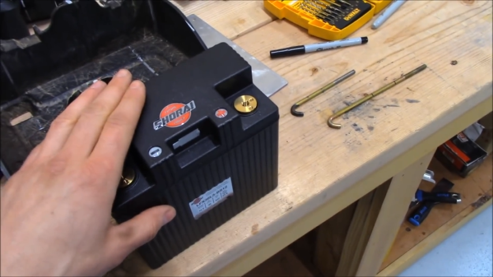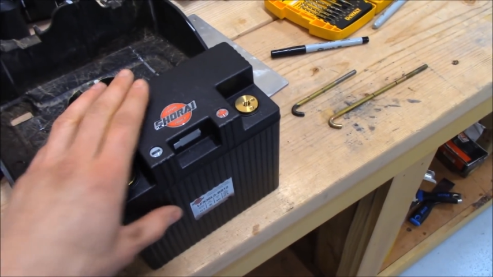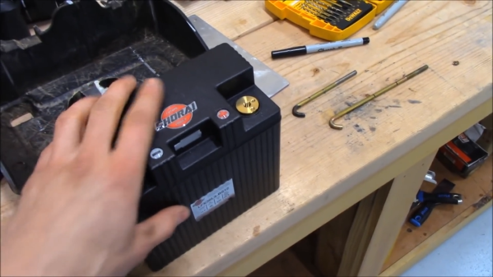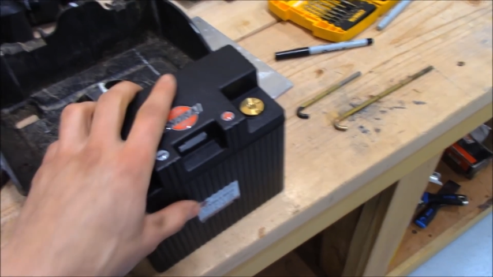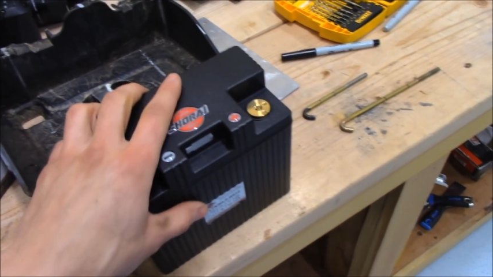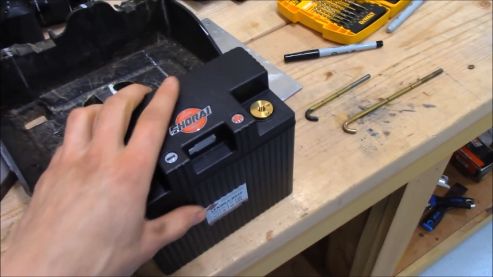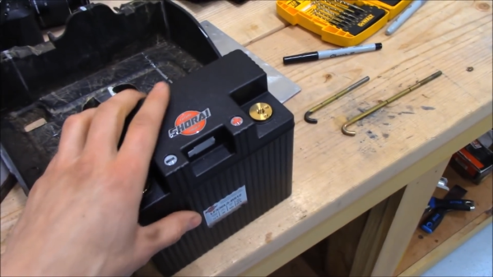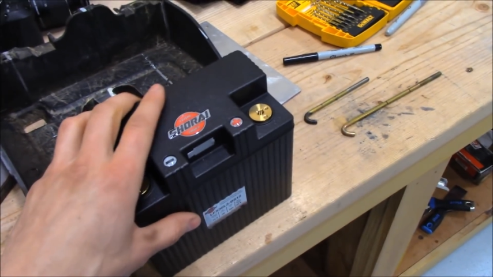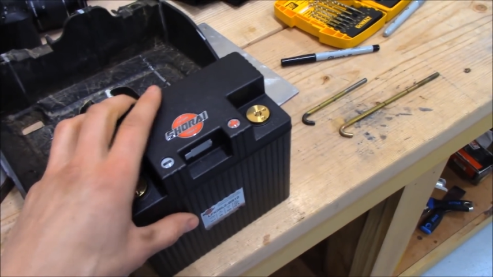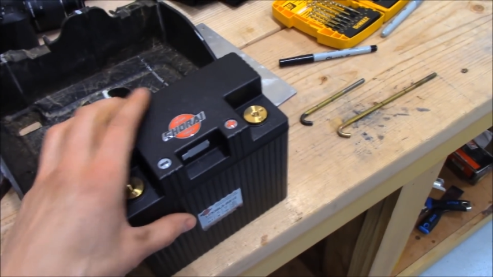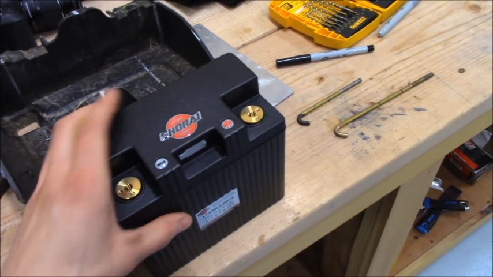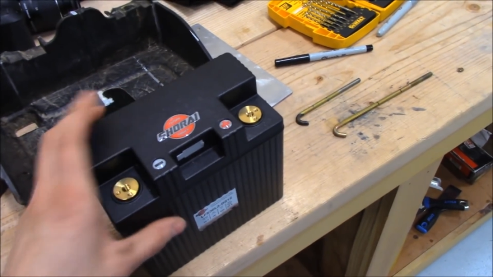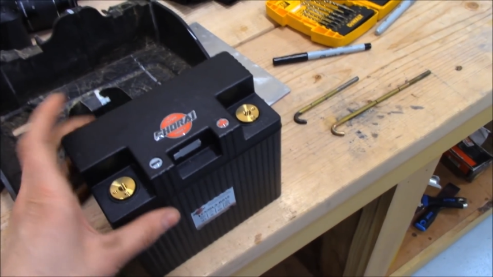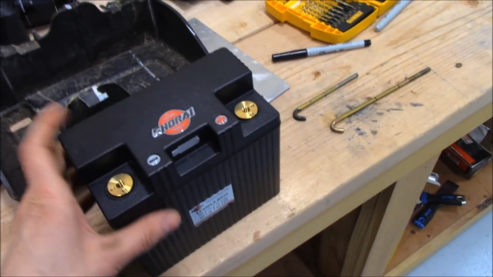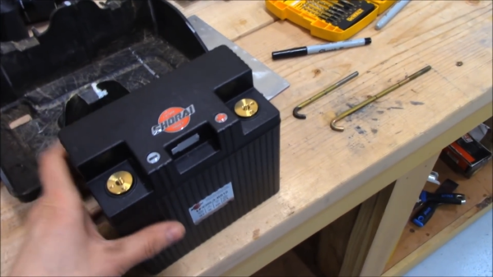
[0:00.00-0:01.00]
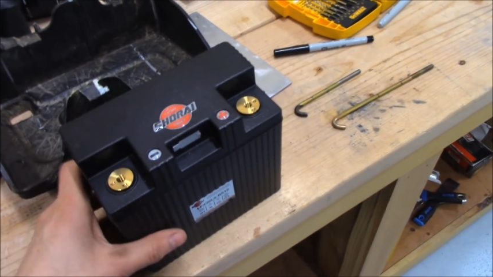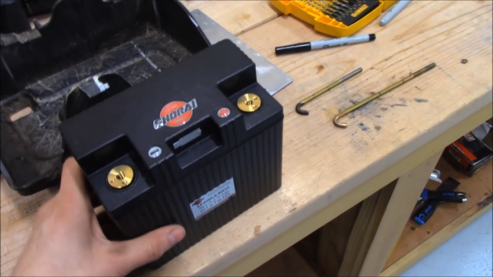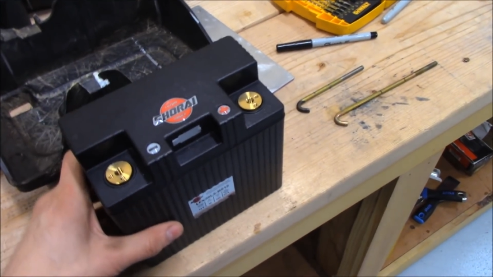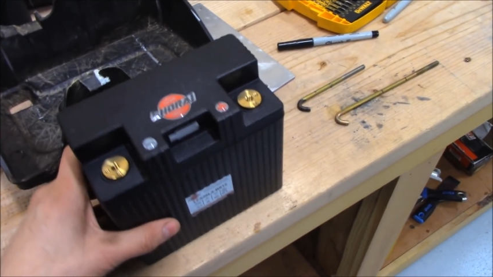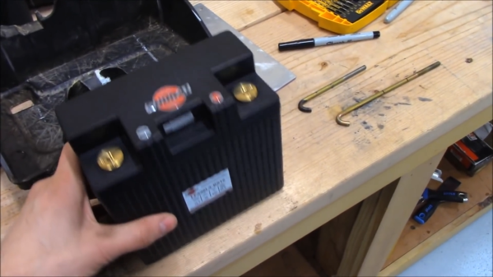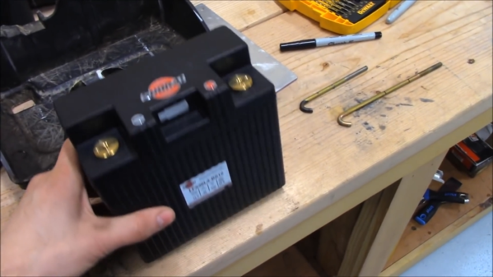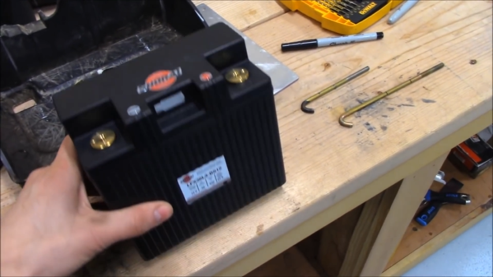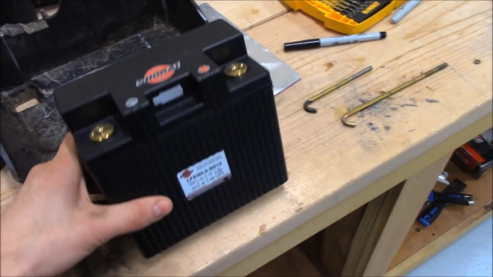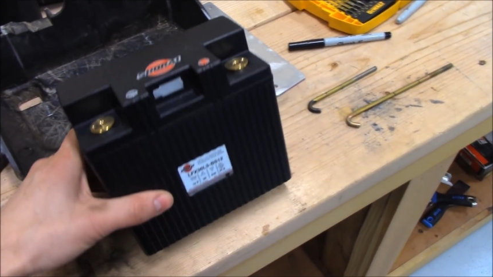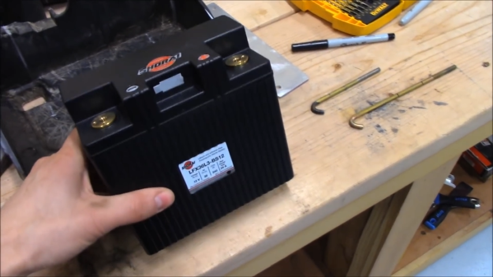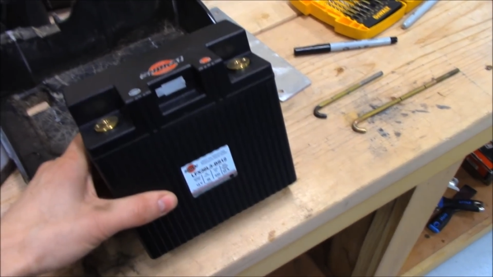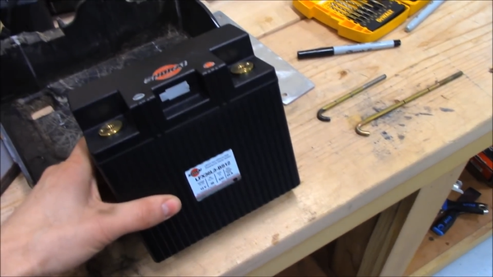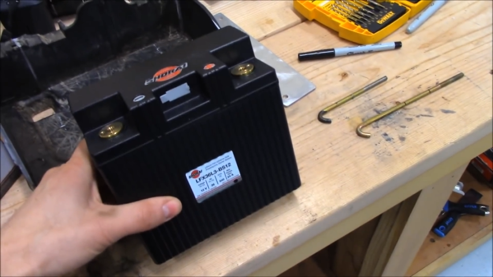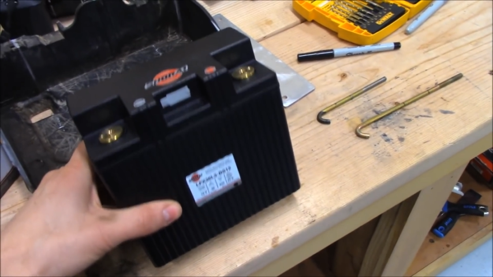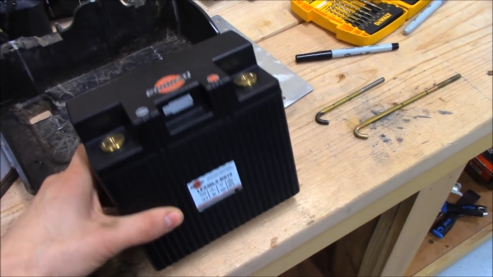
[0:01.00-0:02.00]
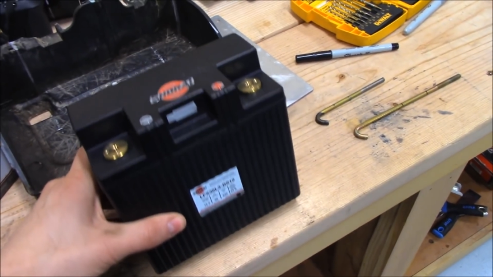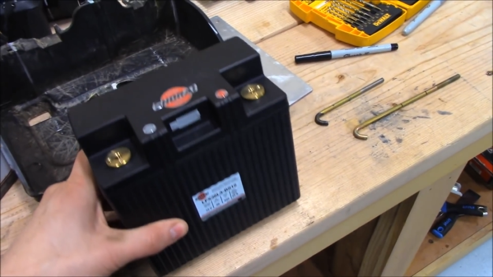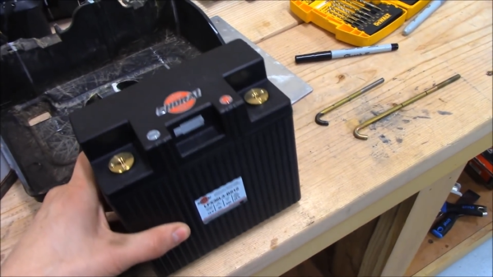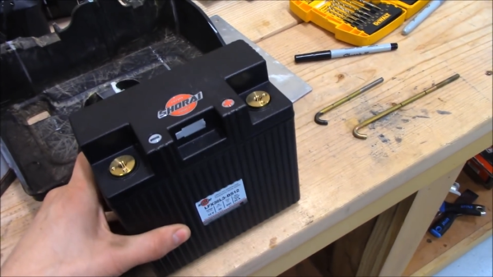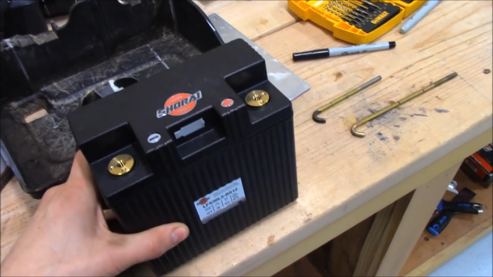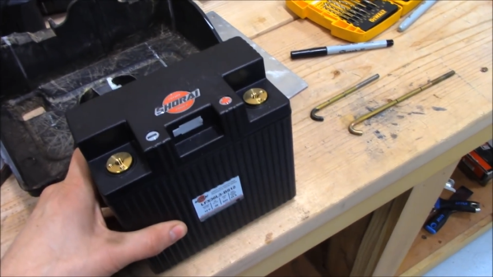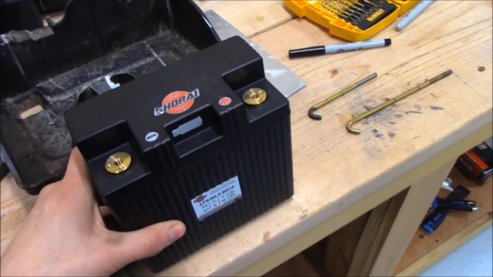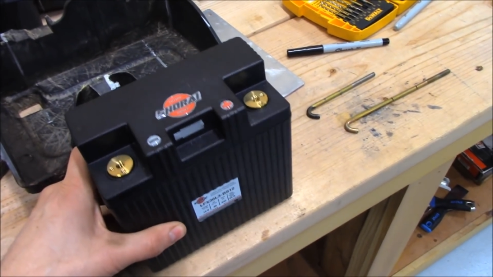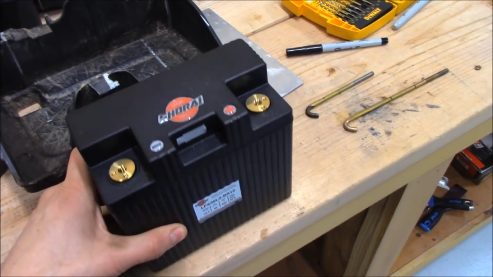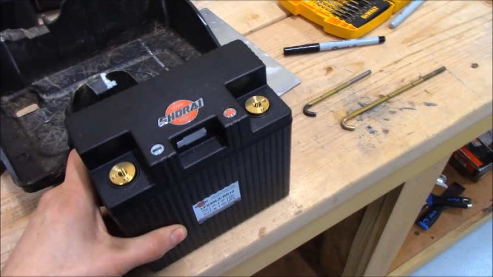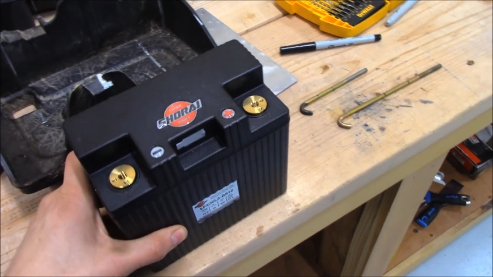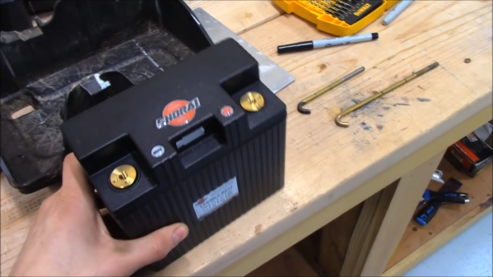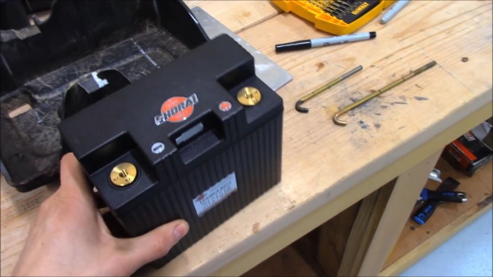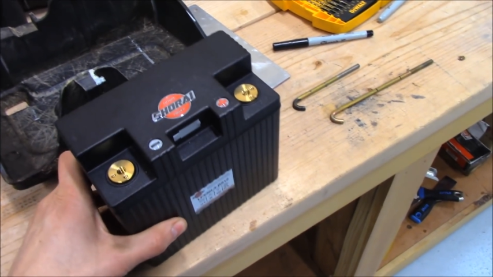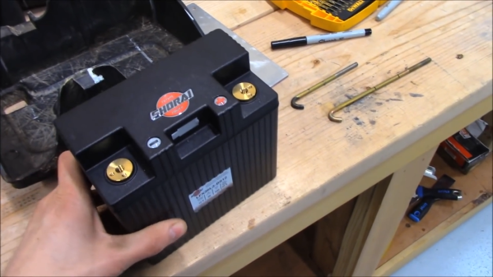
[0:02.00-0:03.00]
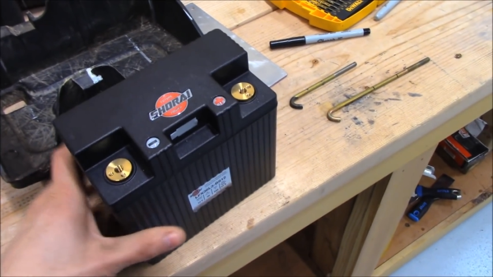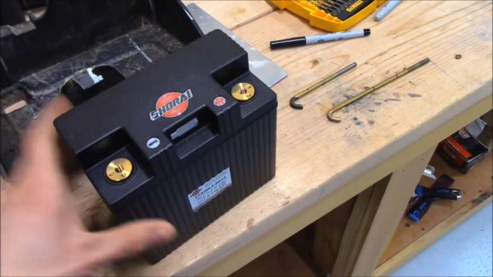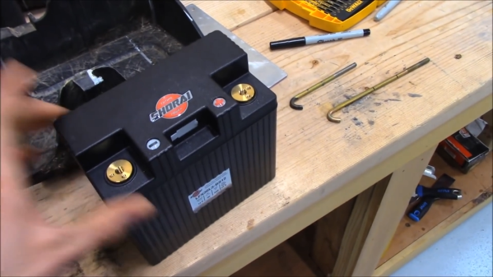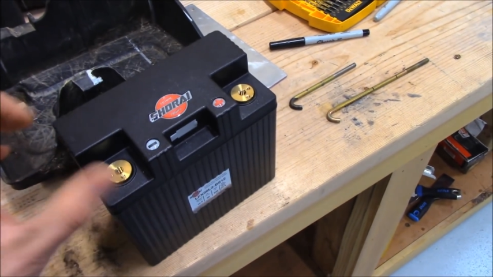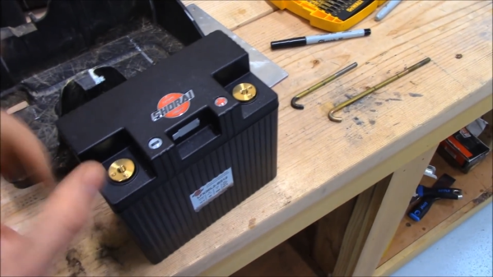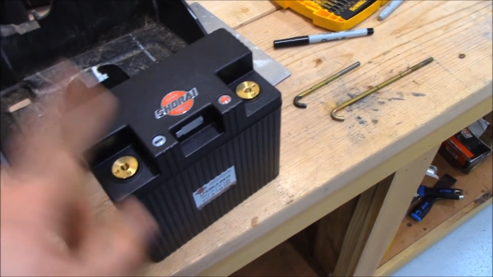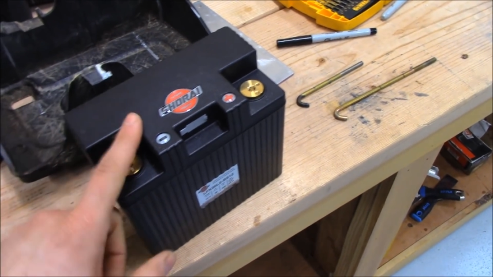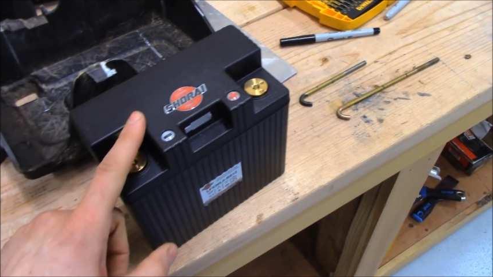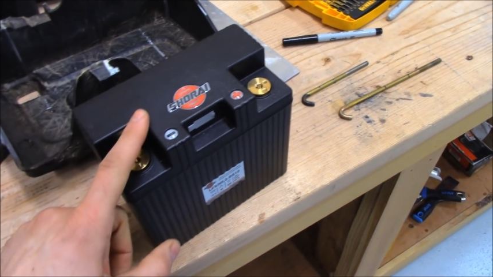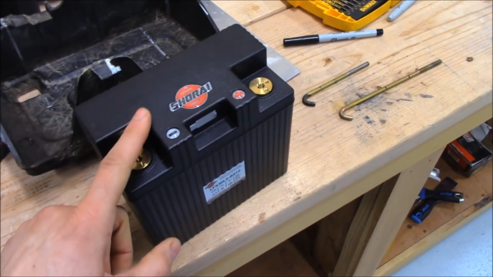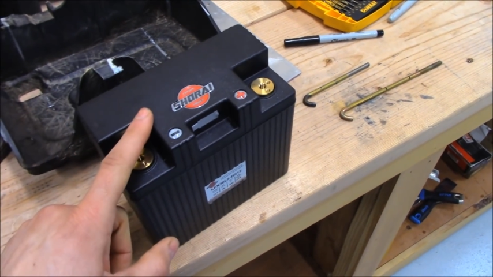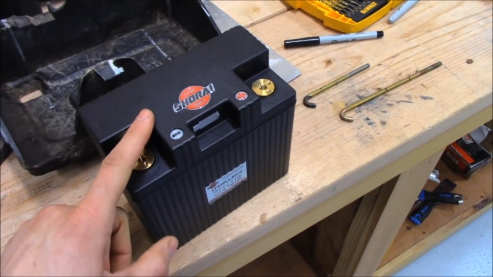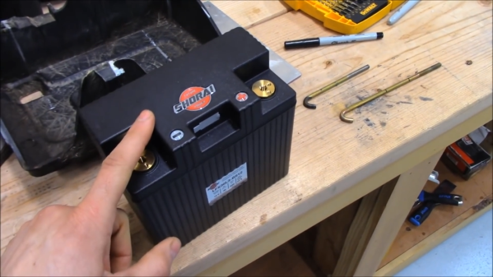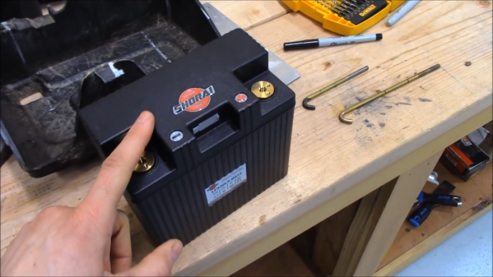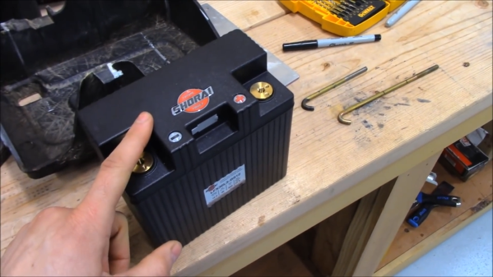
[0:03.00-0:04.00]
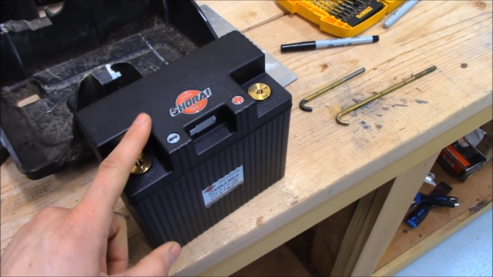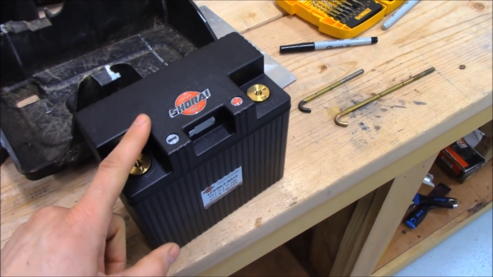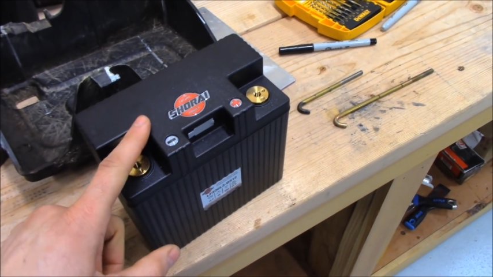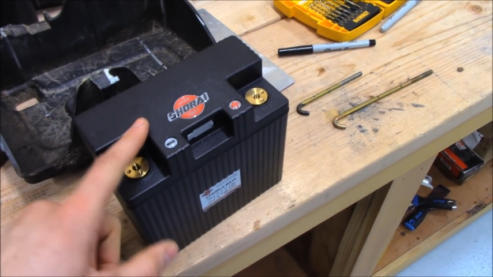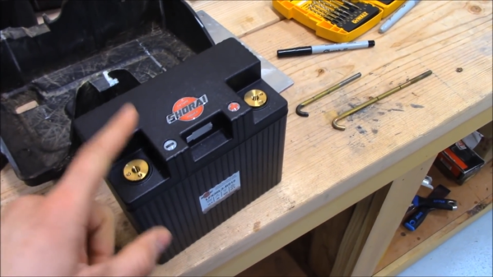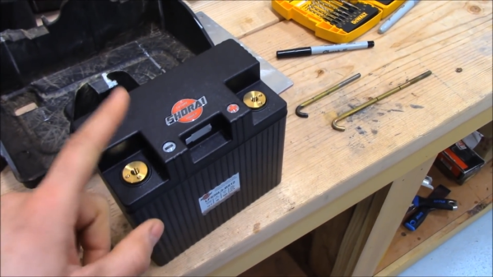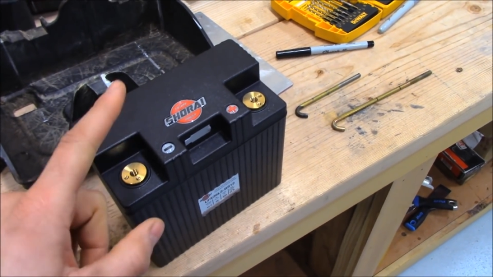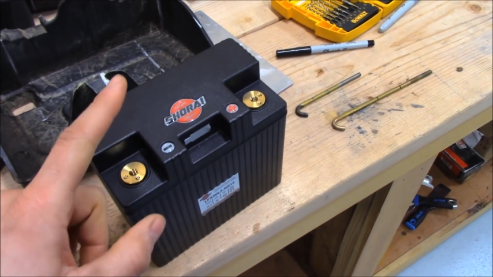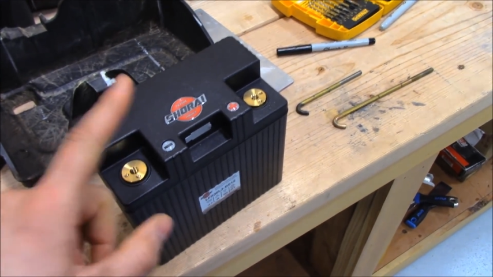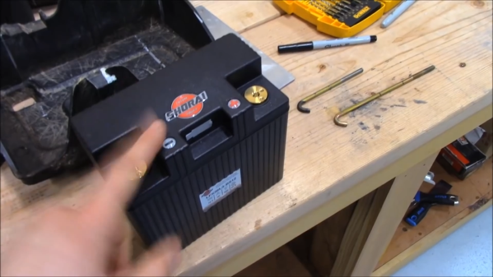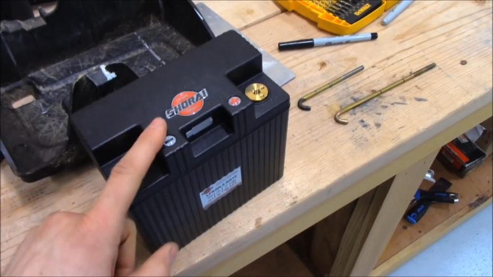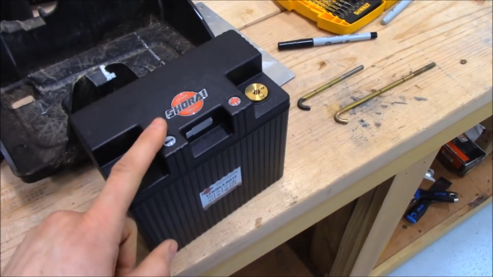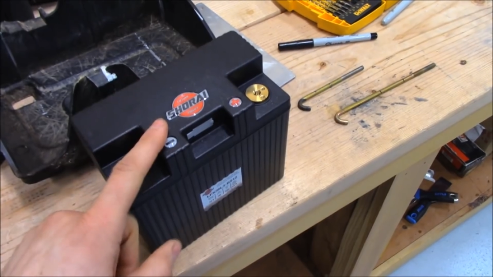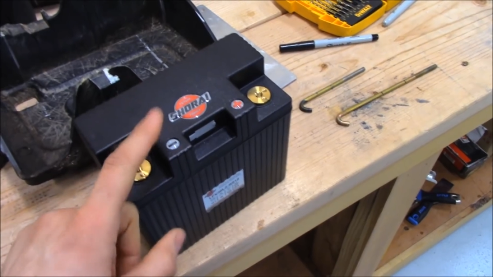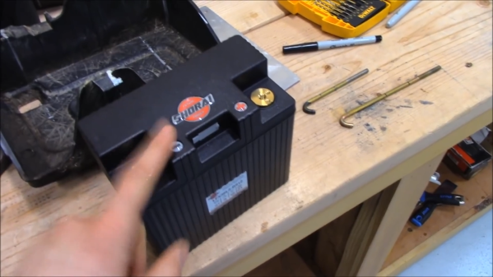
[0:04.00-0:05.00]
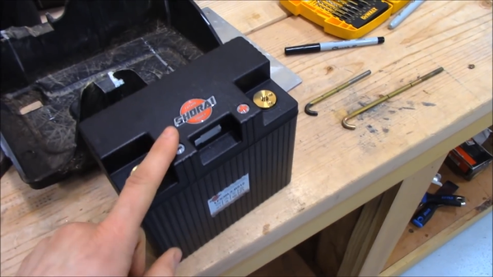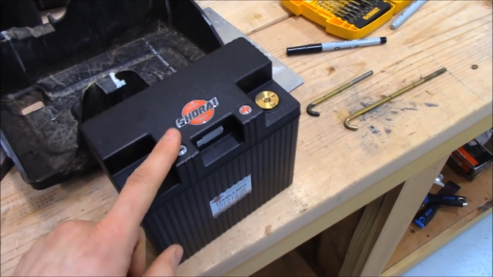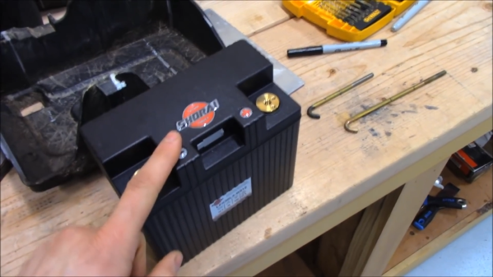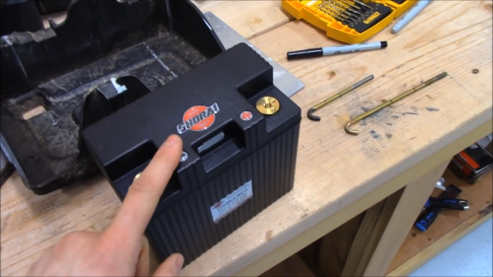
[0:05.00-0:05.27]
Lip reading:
[unreadable: no face in view]